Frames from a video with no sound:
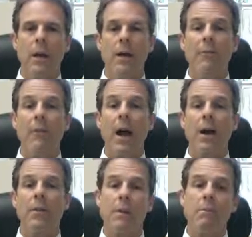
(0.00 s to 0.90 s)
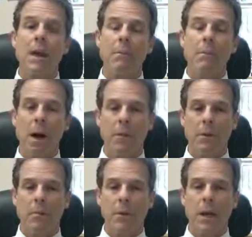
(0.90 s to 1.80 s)
and found that many
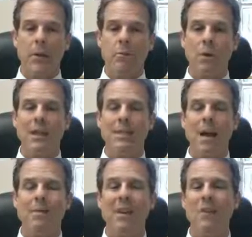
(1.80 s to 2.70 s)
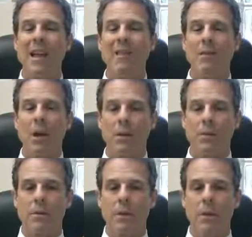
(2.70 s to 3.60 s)
popular brands were contaminated with heavy
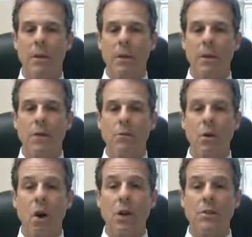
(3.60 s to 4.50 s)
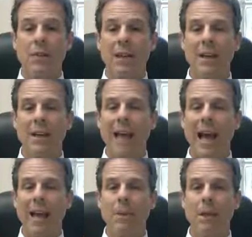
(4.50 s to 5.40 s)
metals. These were arsenic,
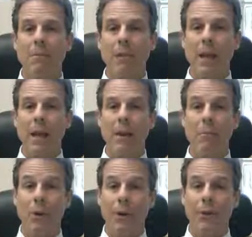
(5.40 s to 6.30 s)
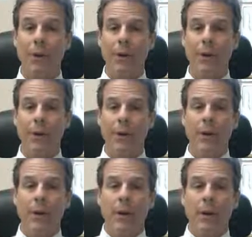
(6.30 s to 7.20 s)
cadmium, lead, and mercury,
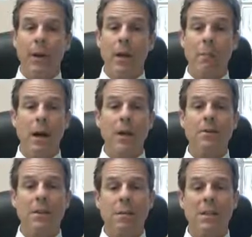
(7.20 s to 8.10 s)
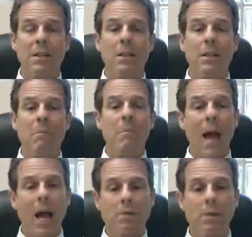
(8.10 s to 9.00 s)
in amounts that exceeded the
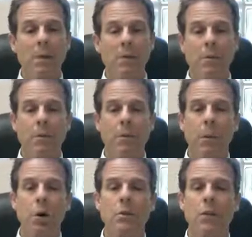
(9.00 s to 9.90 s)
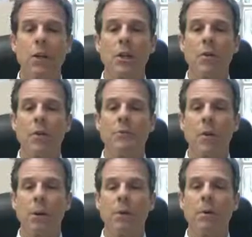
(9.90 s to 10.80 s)
maximum limits proposed by the U.S.
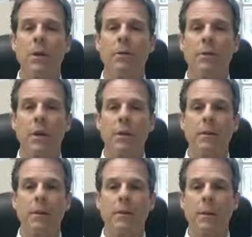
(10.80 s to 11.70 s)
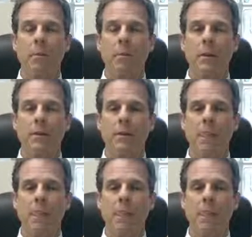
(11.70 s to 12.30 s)
Pharmacopoeia for dietary supplements.